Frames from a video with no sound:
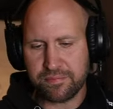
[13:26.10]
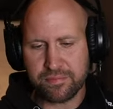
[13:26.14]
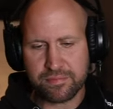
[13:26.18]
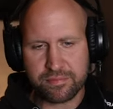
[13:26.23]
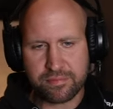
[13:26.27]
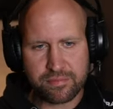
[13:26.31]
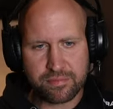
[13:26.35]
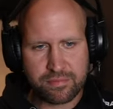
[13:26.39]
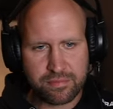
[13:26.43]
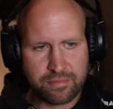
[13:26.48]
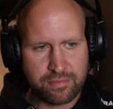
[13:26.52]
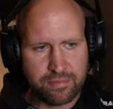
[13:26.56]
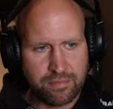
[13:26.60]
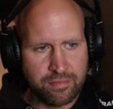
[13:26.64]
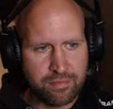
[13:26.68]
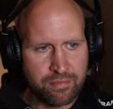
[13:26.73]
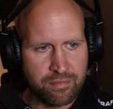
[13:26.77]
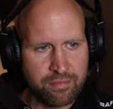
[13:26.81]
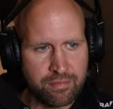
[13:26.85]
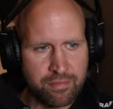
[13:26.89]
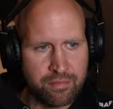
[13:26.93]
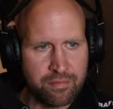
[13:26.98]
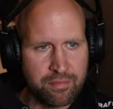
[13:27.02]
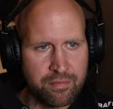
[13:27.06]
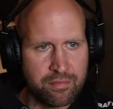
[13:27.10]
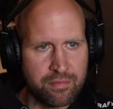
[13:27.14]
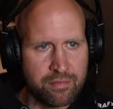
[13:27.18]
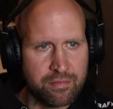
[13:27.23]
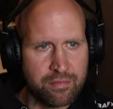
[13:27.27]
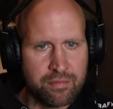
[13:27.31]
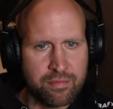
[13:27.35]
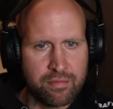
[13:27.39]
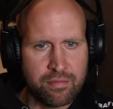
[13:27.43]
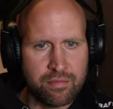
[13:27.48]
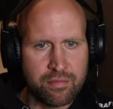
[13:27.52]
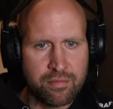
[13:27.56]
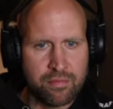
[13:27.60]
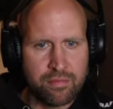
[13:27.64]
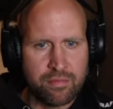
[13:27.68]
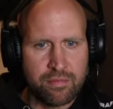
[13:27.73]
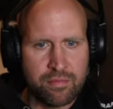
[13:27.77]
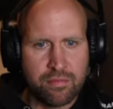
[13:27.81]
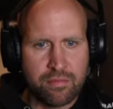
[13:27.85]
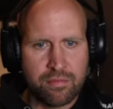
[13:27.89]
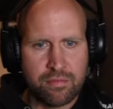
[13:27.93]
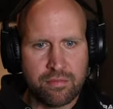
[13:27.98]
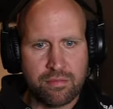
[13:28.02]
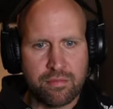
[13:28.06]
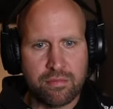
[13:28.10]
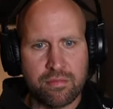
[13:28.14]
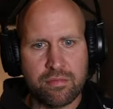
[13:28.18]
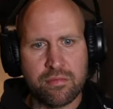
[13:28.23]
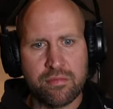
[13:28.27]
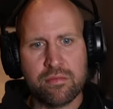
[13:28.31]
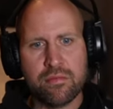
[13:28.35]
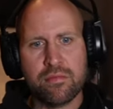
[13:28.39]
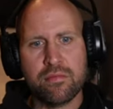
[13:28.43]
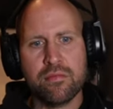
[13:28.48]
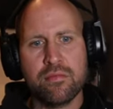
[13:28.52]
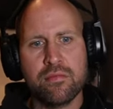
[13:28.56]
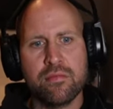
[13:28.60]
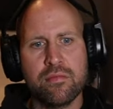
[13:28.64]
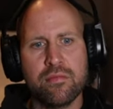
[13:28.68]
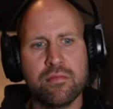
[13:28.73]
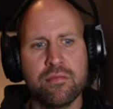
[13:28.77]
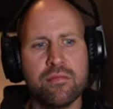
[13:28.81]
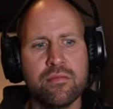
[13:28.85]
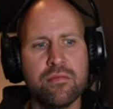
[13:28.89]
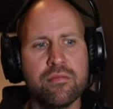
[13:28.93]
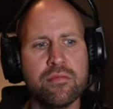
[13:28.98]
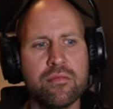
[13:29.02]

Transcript: (silence)